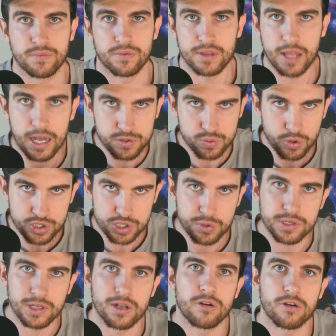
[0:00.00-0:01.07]
That's what she was
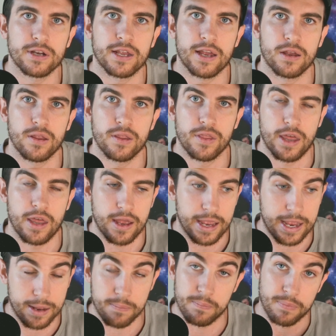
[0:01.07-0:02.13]
luring
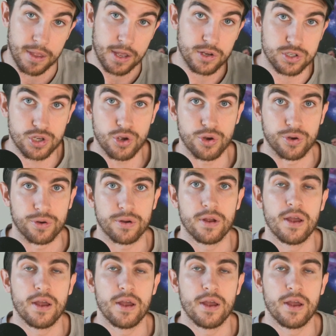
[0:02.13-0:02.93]
him to.